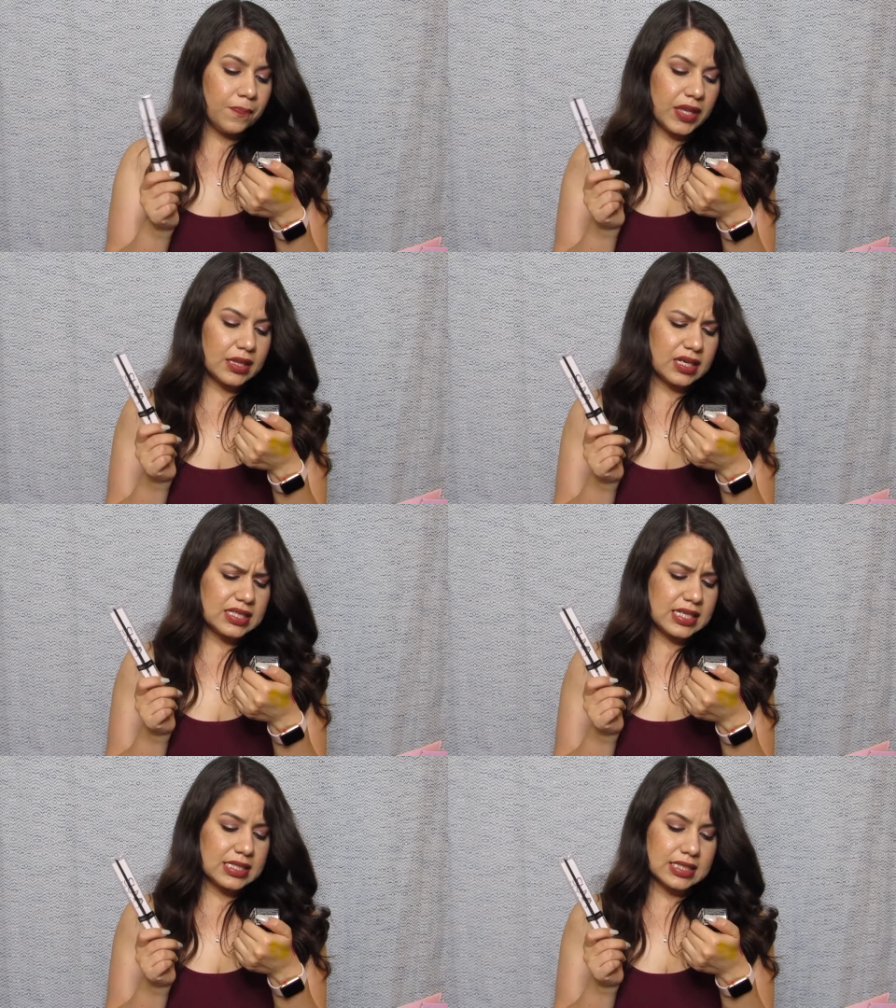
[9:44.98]
and then
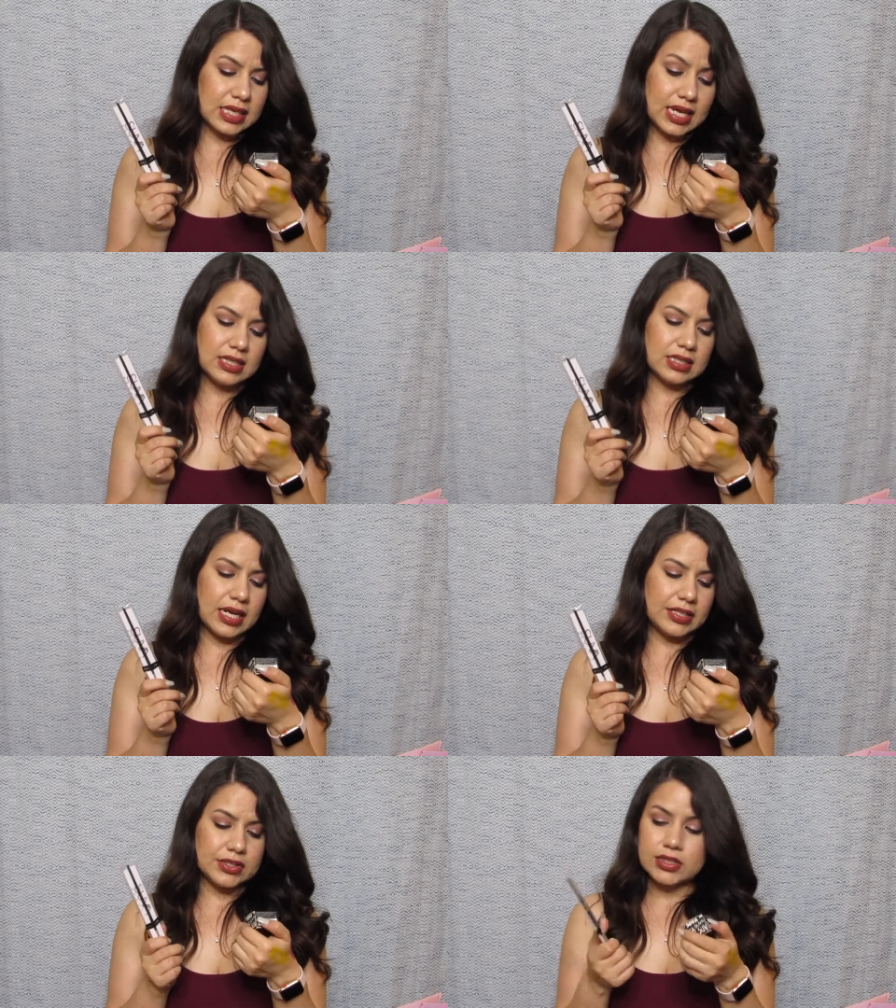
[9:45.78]
it says Cake
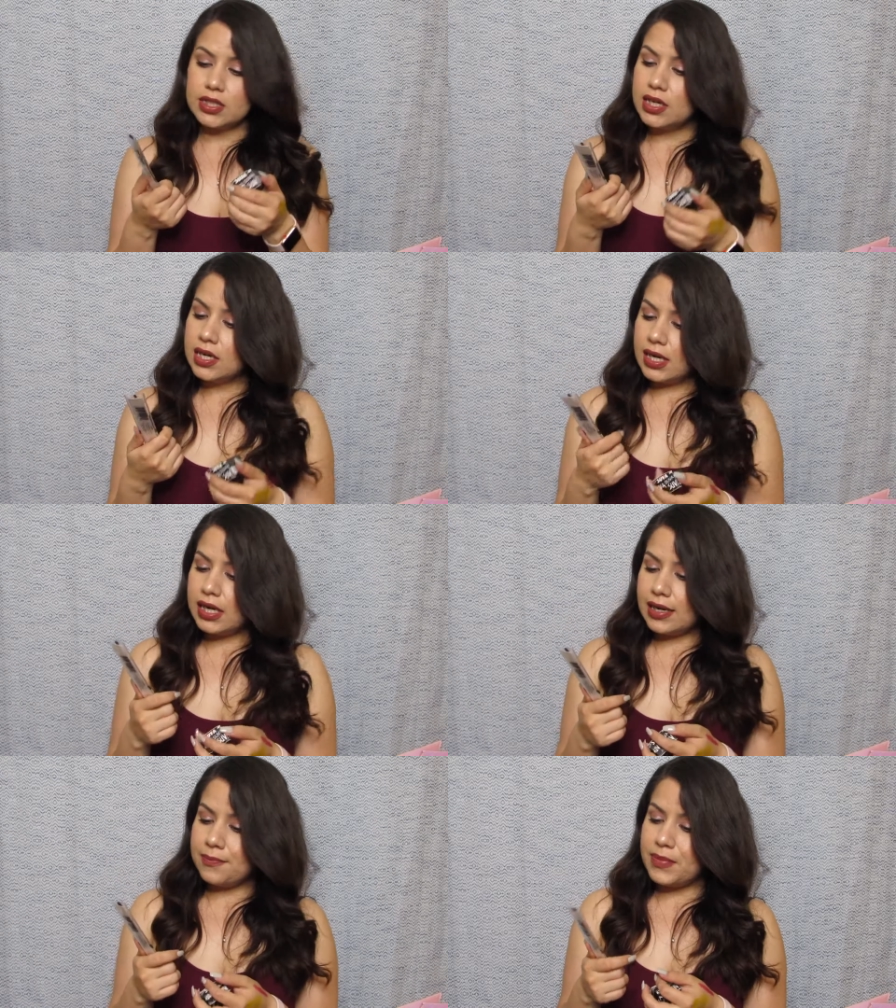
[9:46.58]
Liner.
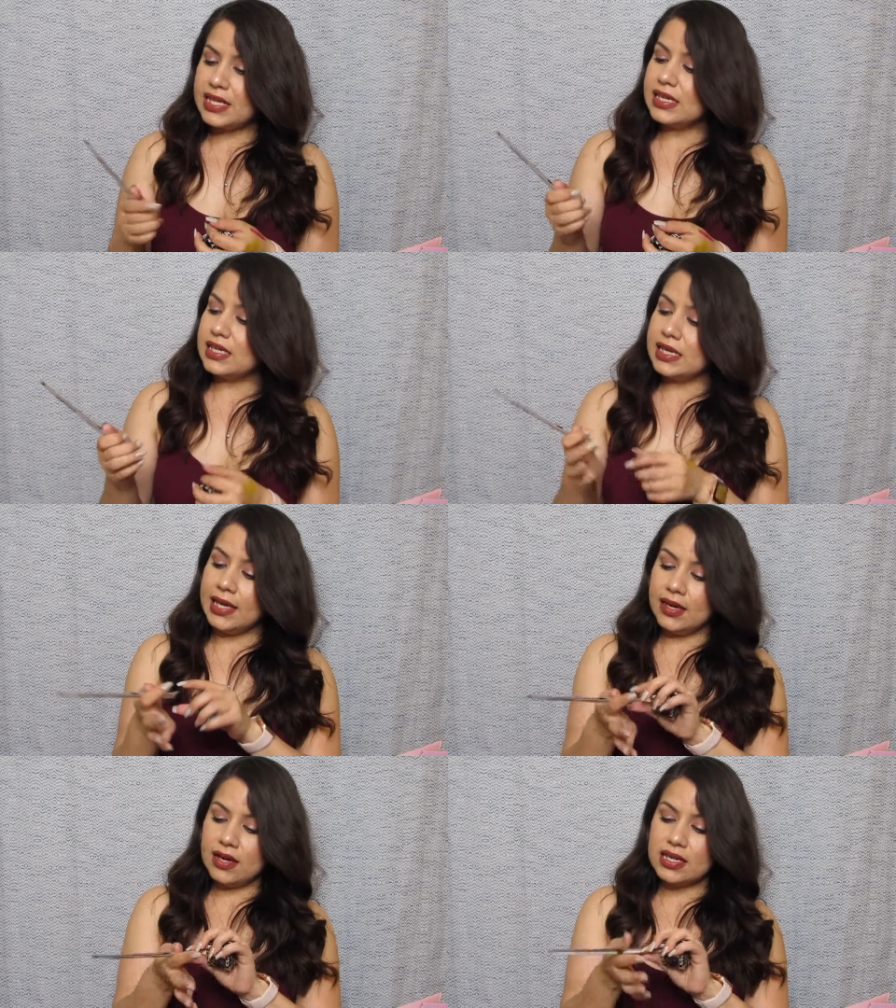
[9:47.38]
Um, and then
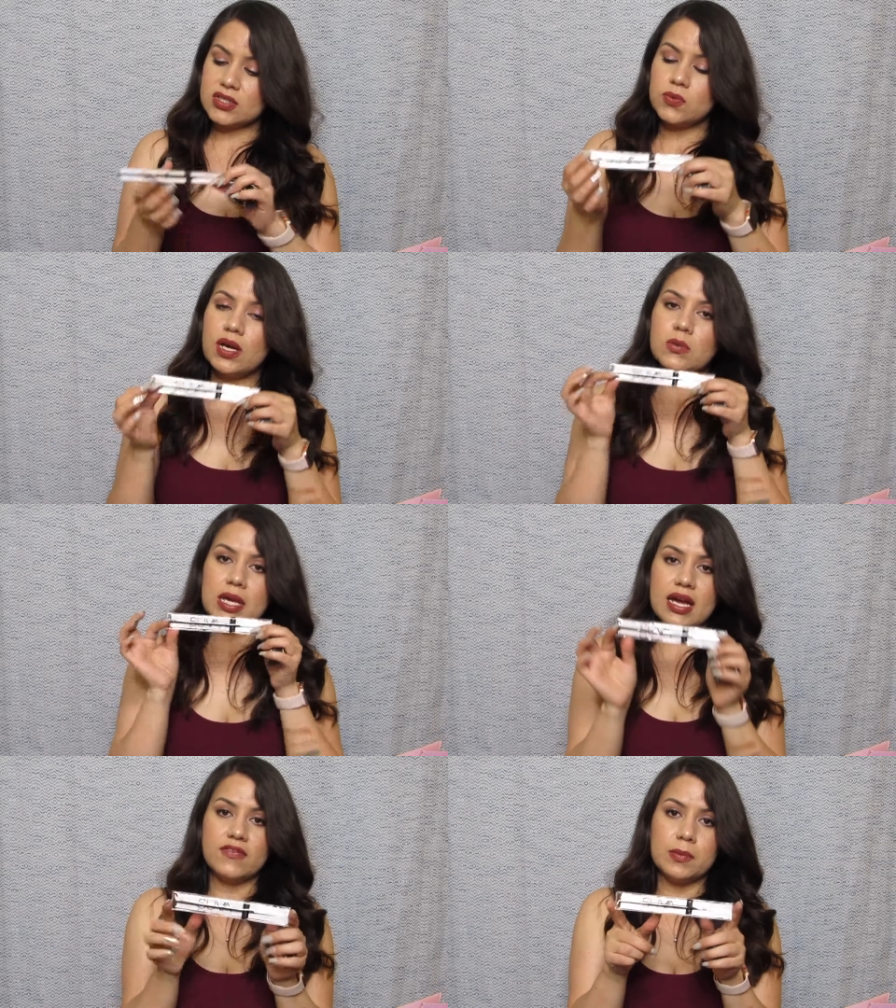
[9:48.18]
here as well,
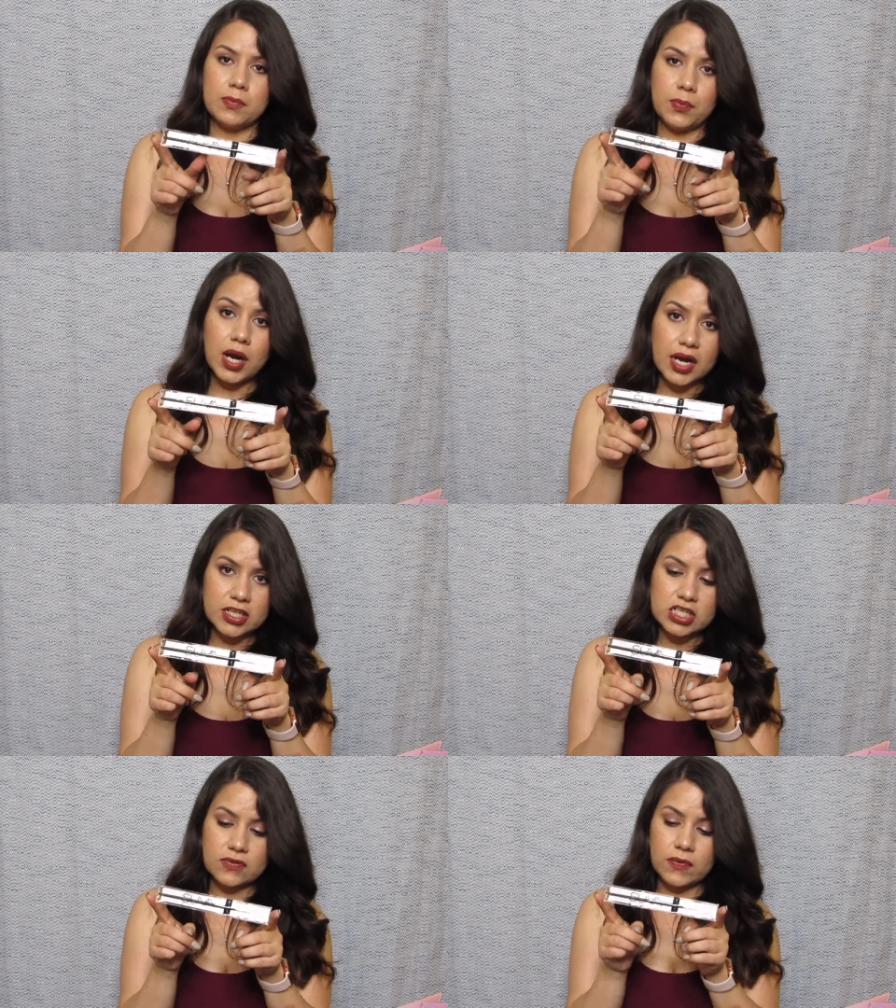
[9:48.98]
we have a
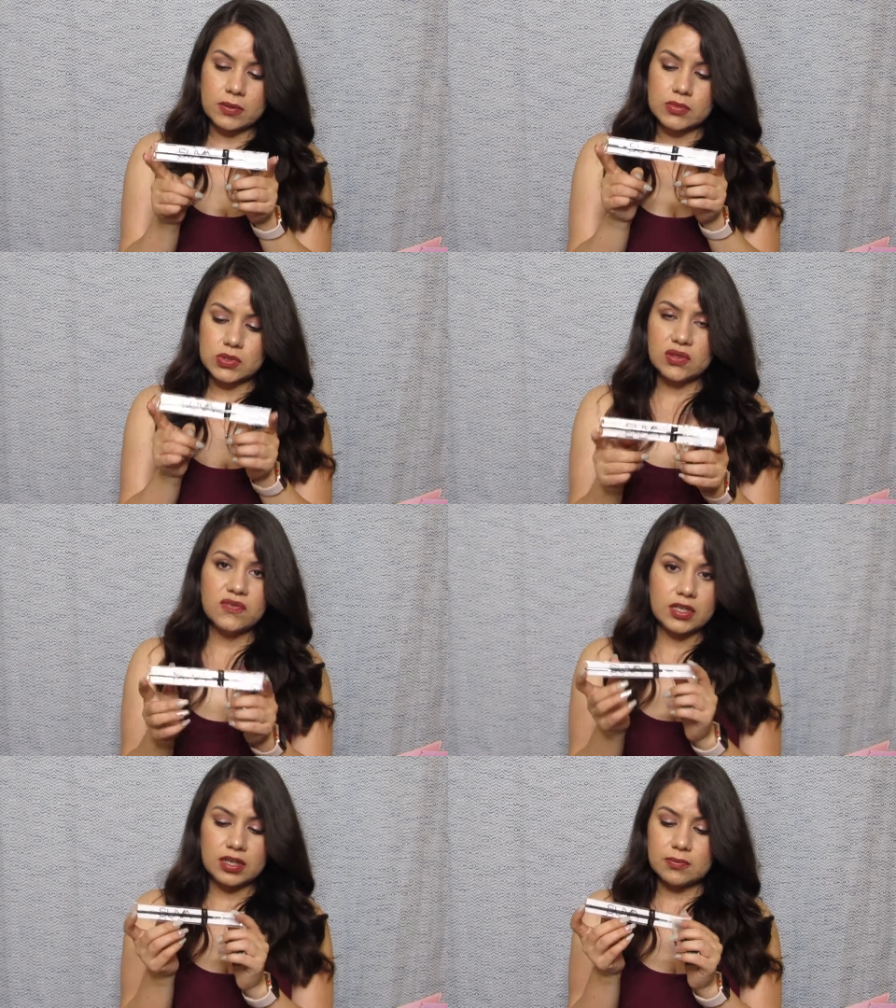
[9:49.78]
brush from
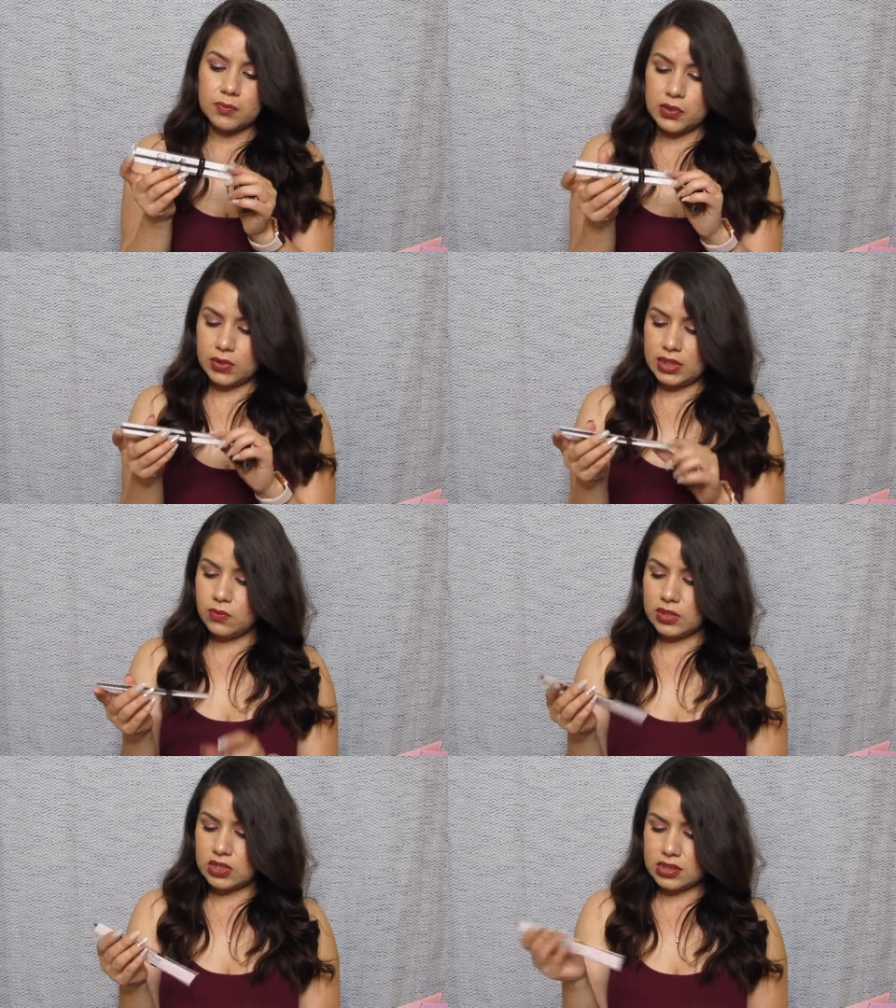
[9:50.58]
Suva Beauty,
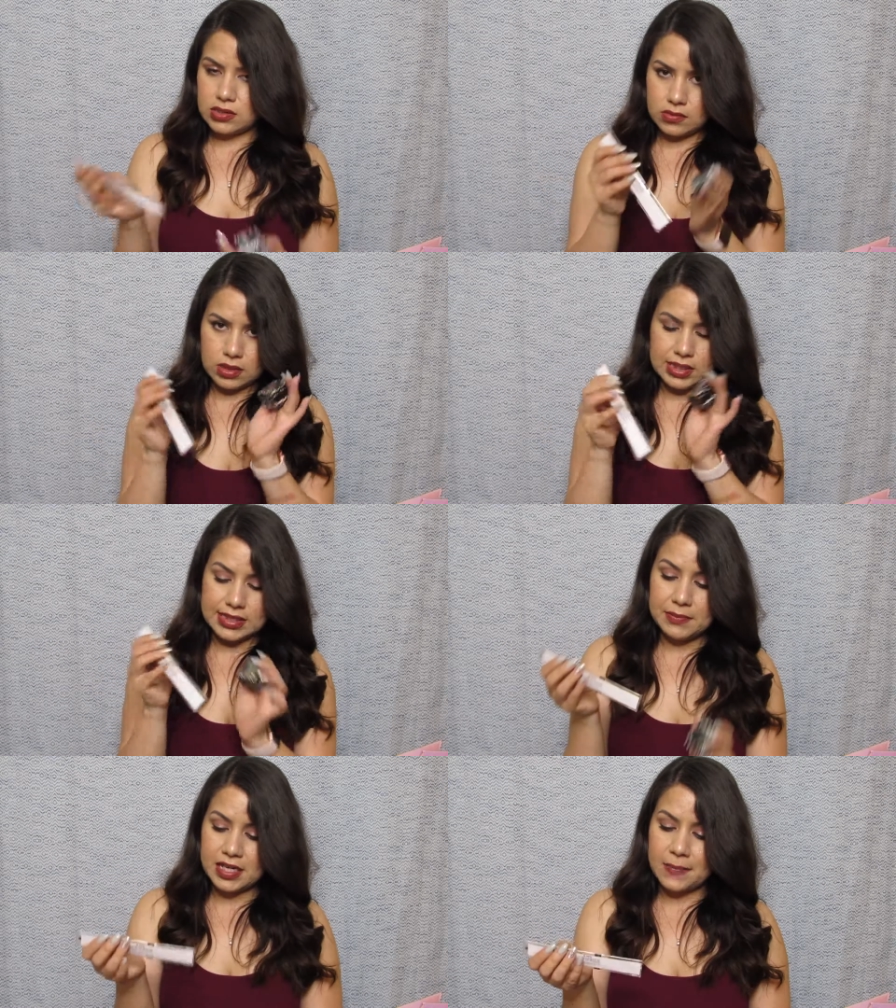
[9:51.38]
which is the
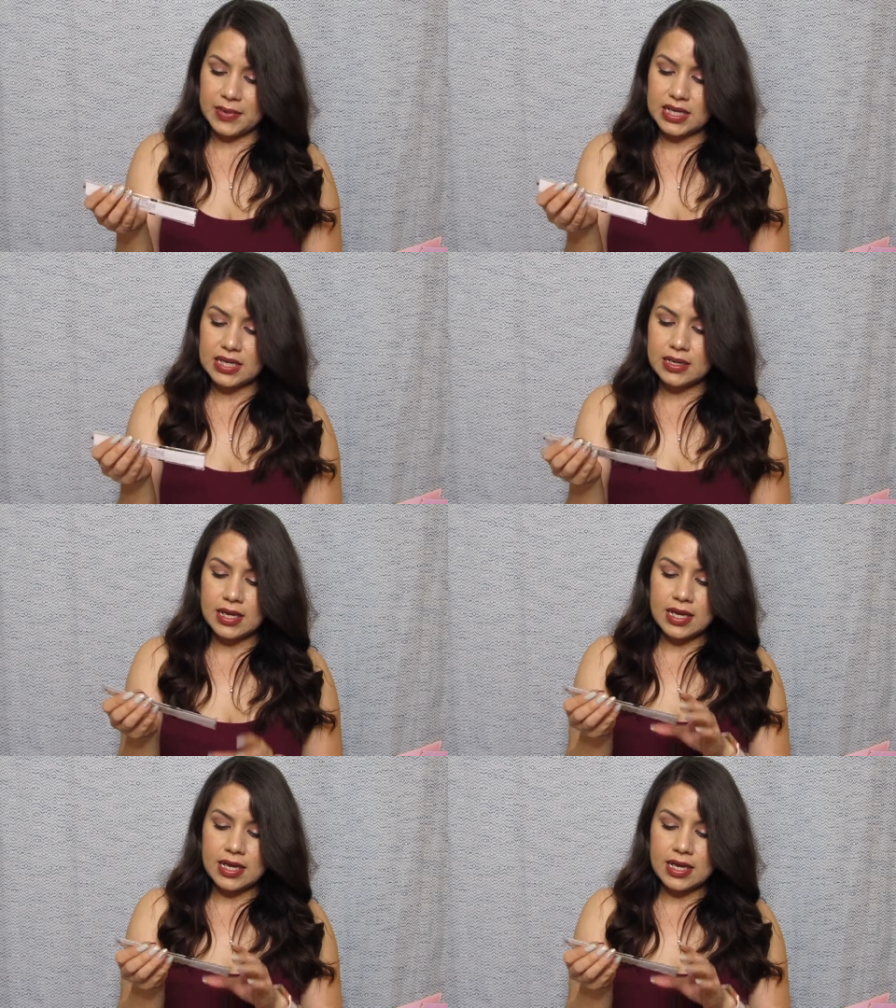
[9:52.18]
same company,